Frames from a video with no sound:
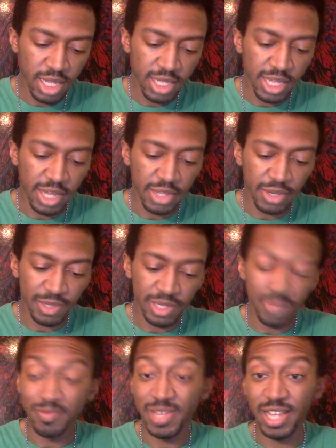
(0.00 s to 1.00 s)
Now, there was
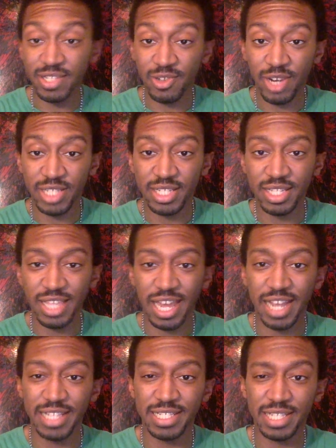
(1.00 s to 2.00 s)
something interesting that
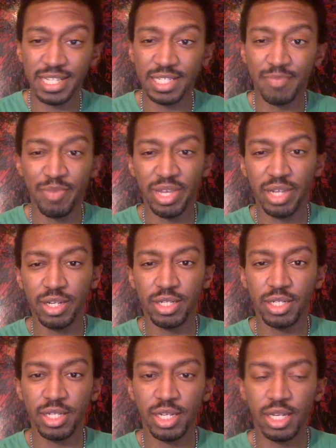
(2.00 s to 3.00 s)
has since been
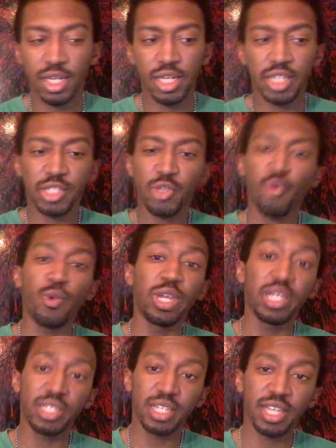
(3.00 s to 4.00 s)

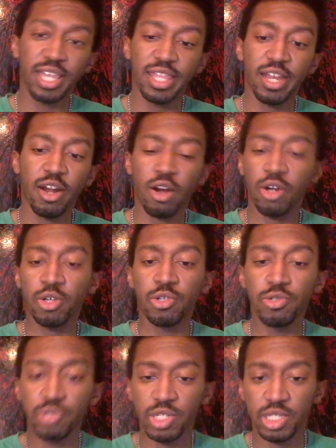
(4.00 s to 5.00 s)
tweaked in their
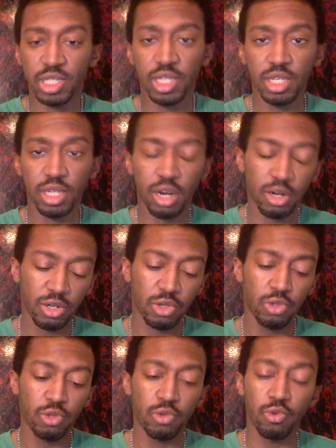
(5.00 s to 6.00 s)
article, because the
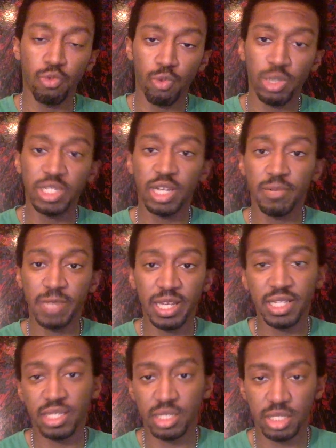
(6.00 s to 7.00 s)
article was
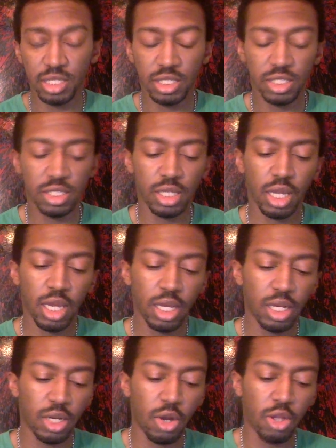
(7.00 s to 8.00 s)
updated since it's
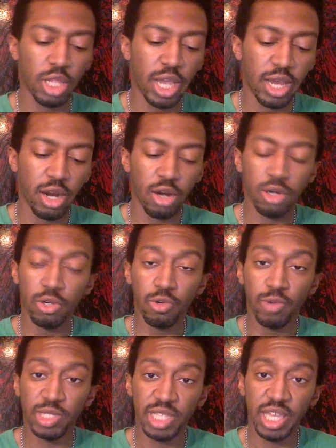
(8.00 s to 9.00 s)
an online article.
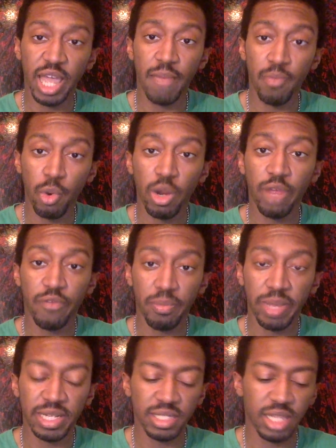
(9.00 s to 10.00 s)
Once they got more
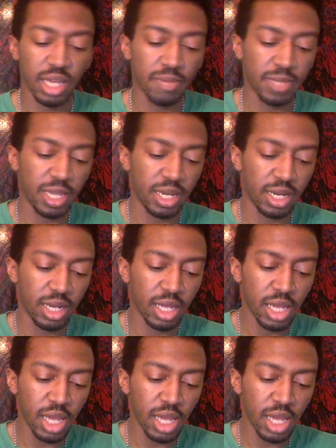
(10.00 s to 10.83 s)
information, they updated it.